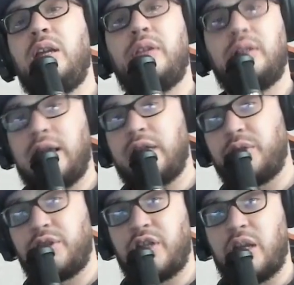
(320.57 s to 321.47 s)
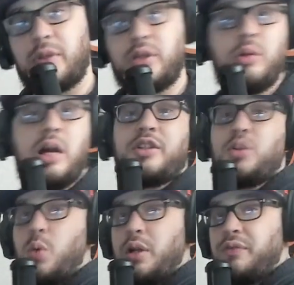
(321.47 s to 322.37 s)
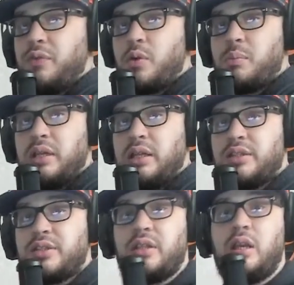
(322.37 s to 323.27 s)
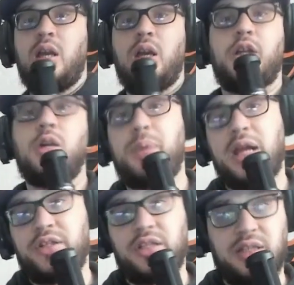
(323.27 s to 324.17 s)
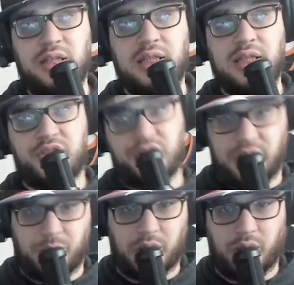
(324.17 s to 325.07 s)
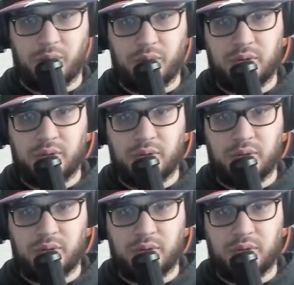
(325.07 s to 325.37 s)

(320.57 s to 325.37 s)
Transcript: than Landry Shamet, who got 24 minutes compared to D. Lee's 0.